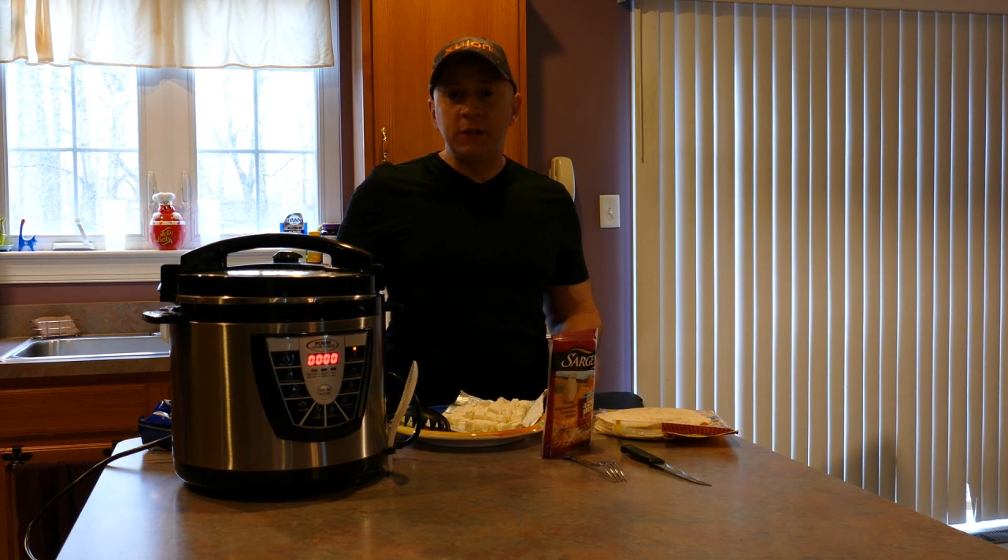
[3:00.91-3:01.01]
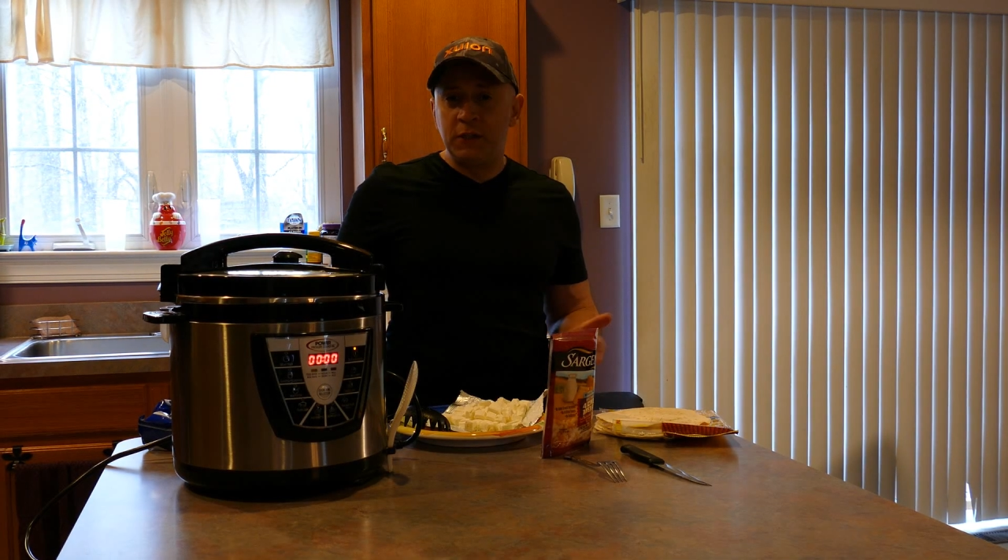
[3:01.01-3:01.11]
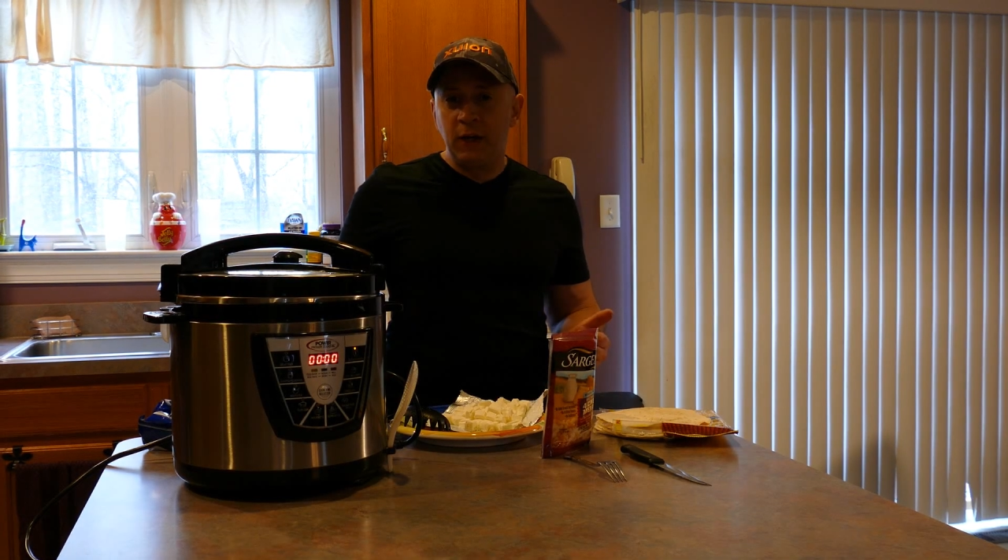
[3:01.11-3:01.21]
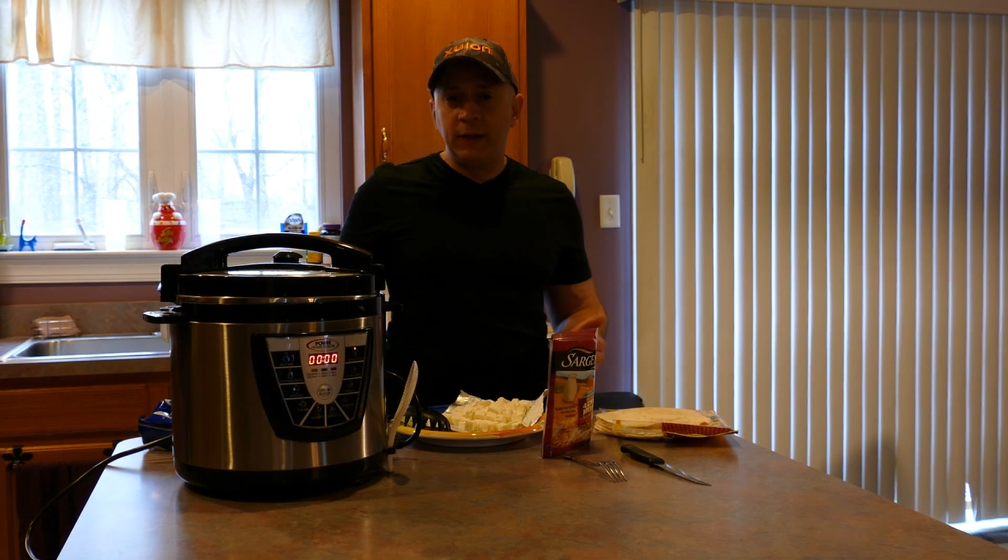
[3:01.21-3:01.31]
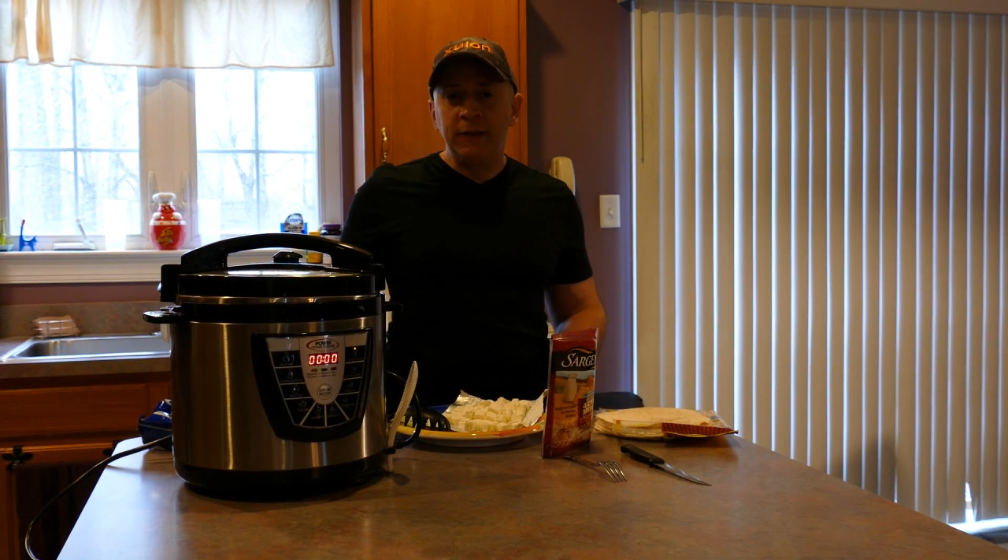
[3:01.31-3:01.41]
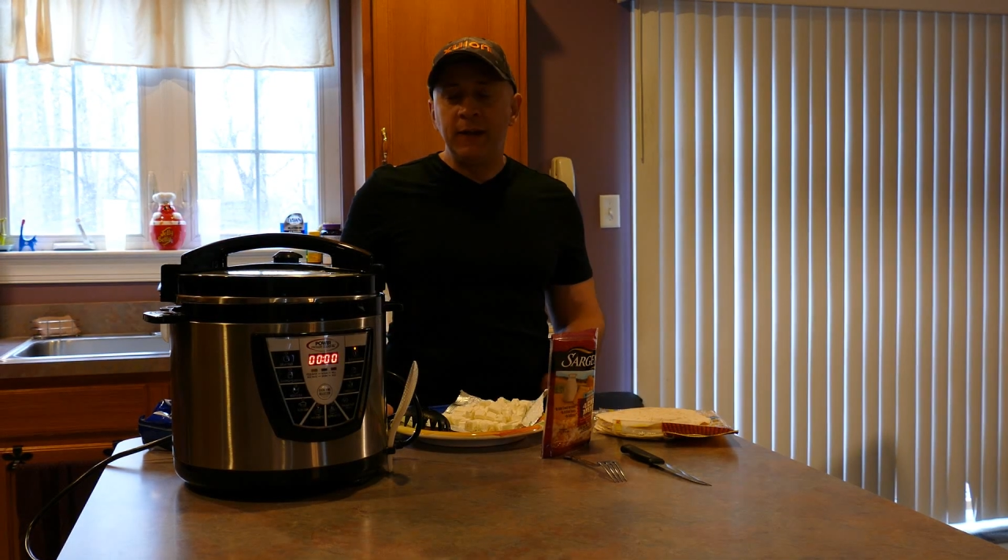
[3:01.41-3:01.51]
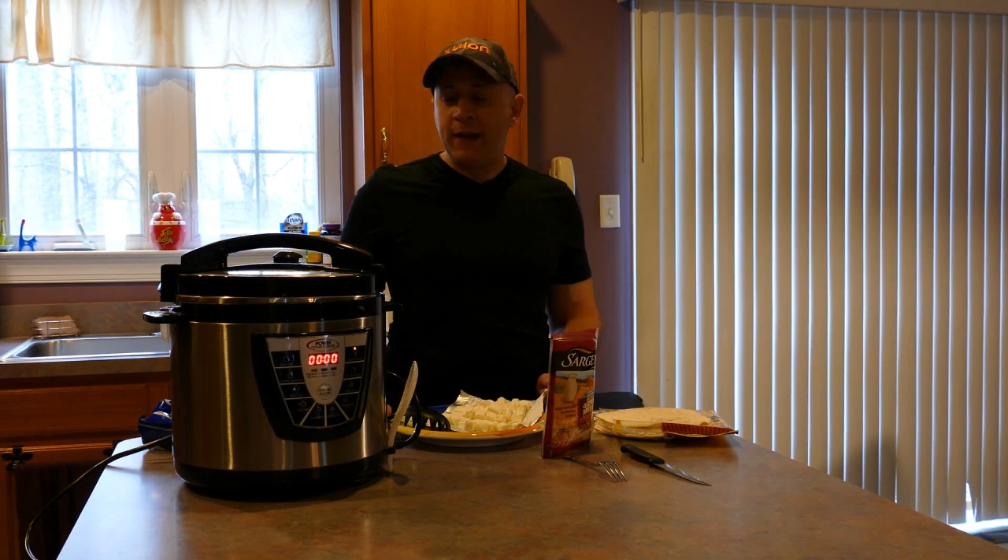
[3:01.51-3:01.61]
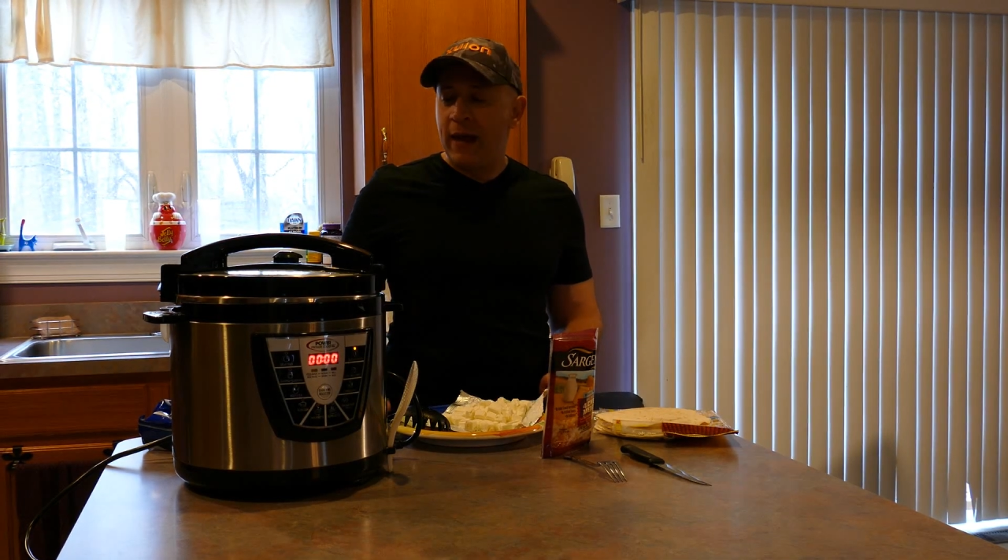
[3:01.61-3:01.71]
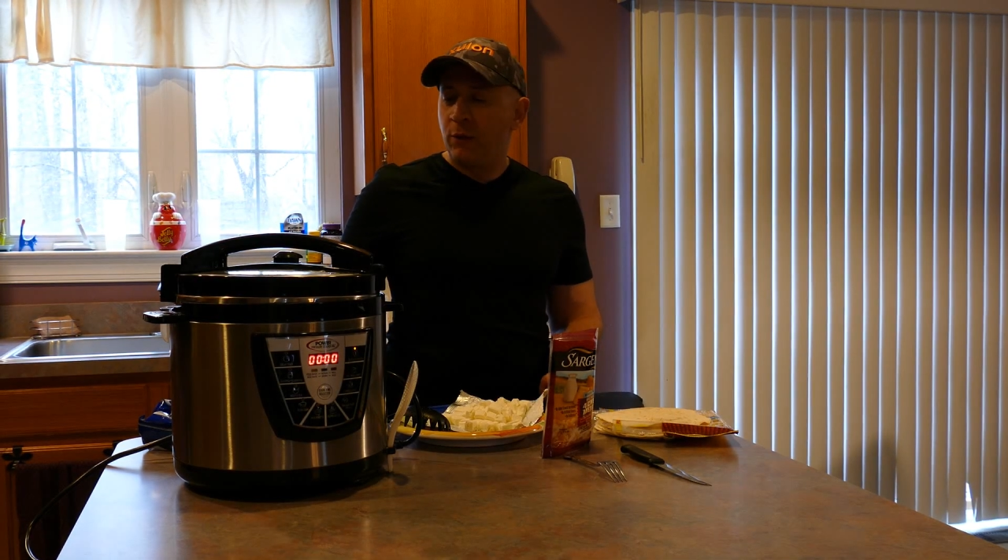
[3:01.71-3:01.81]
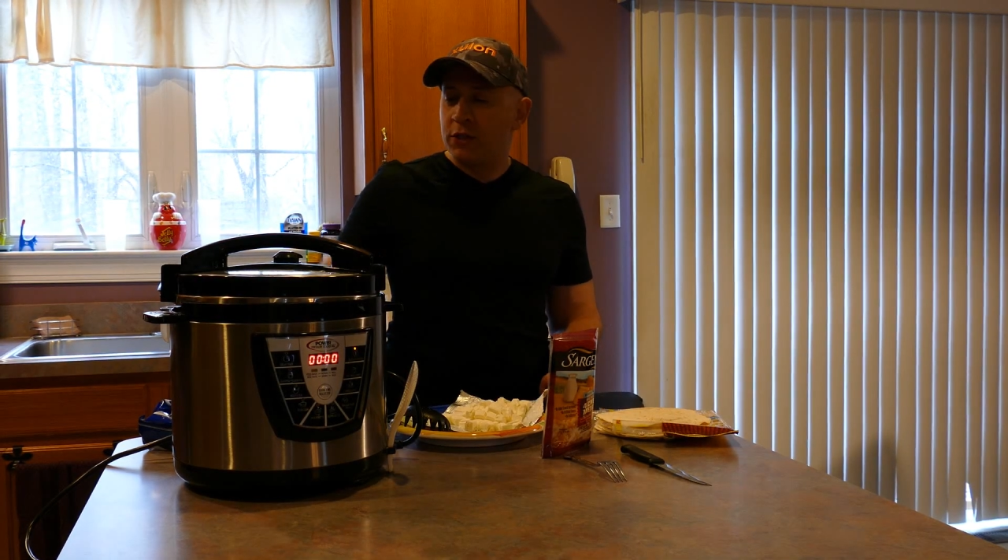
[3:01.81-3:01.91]
is done,
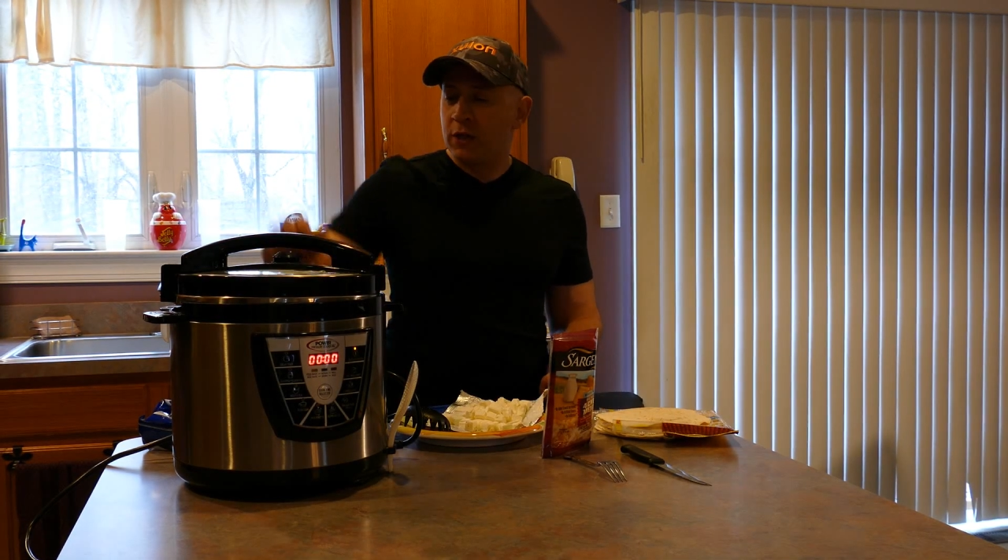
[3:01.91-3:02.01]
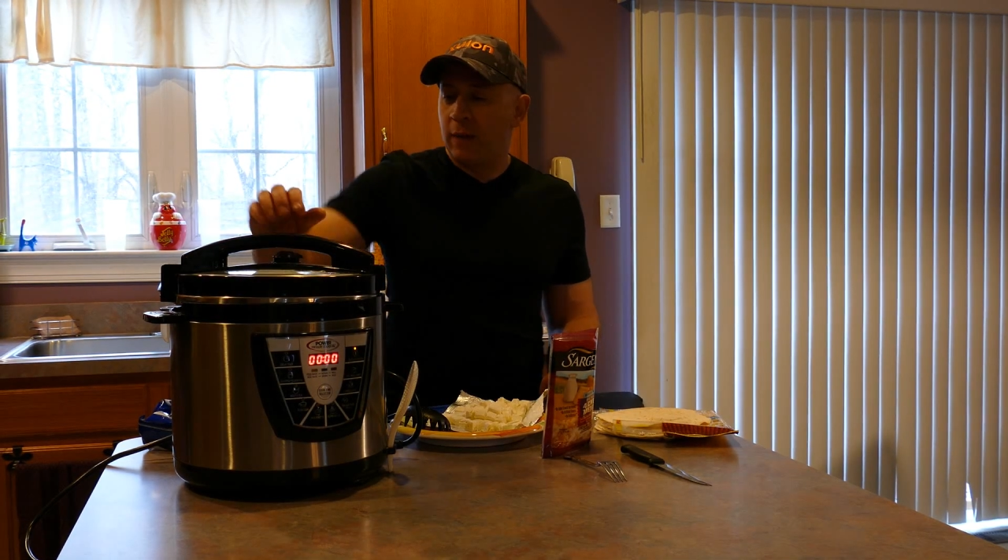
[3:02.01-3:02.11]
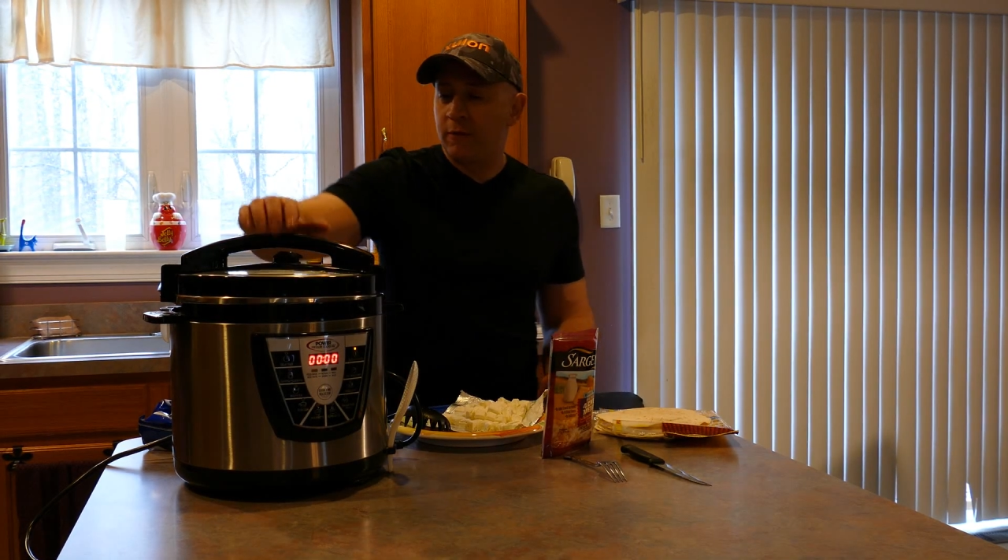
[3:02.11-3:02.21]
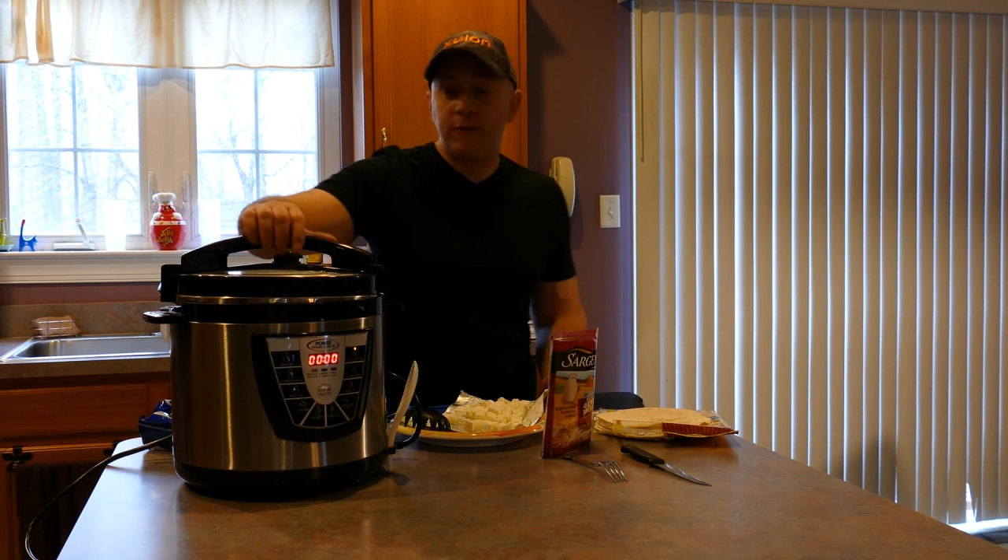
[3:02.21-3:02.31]
and now it's time to